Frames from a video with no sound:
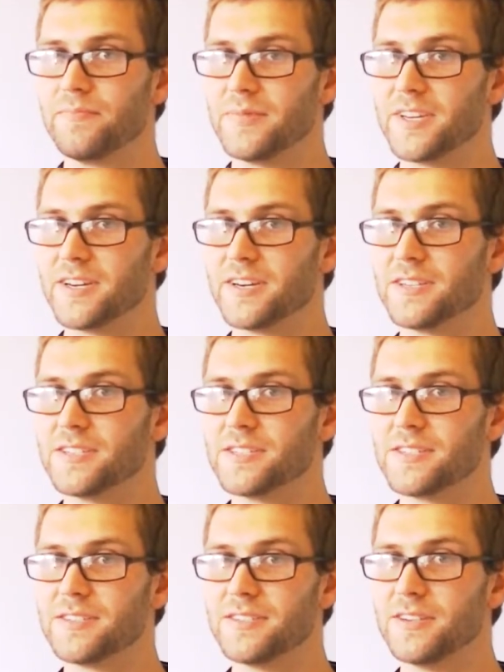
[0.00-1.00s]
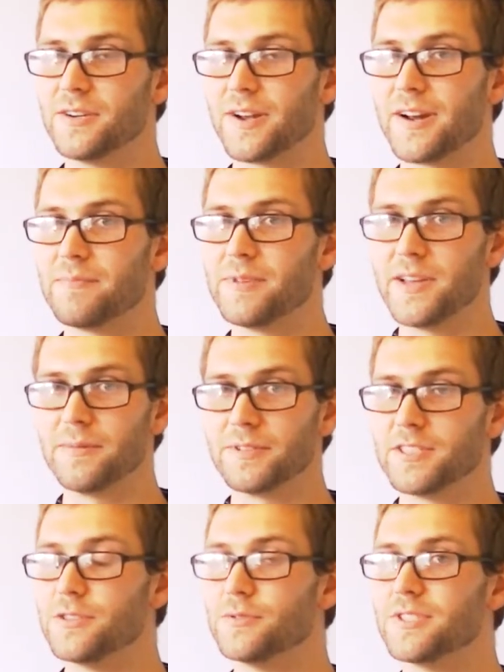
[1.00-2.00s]
because you're going to be able to
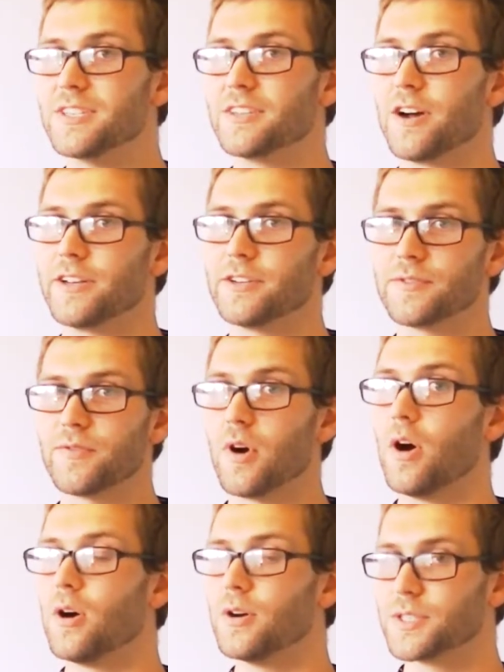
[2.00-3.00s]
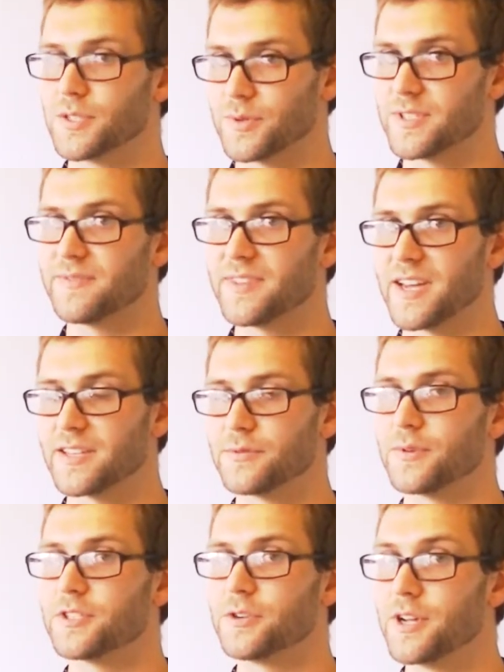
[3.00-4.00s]
use these audios for all sorts of things
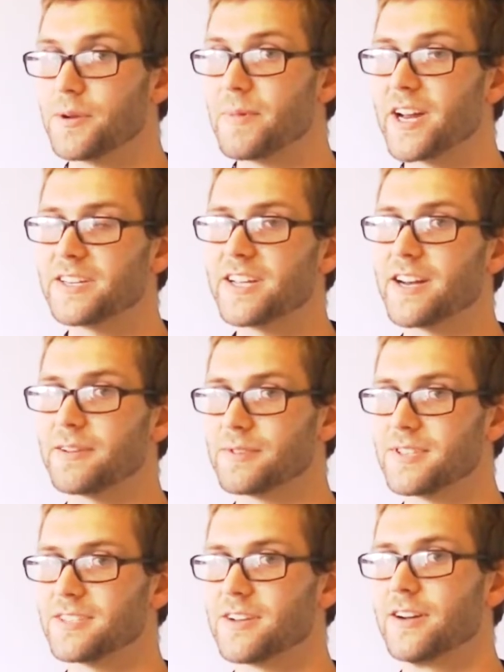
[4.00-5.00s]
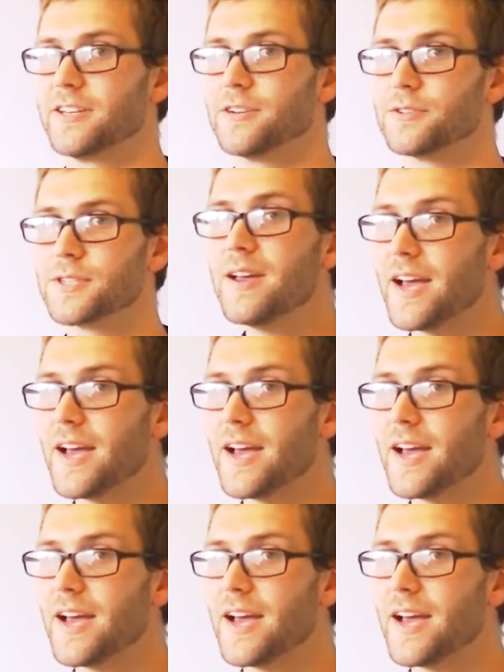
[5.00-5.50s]
once you're done meditating with these audios.